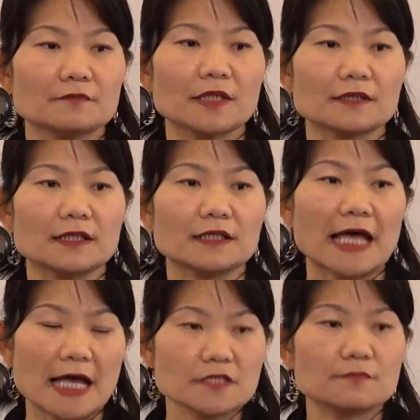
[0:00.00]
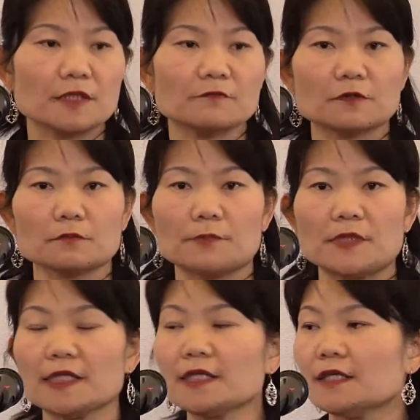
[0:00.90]
but it has been from the
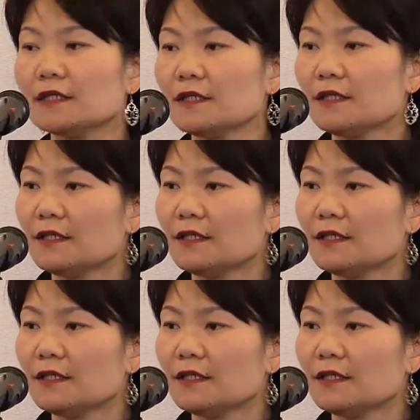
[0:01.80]
beginning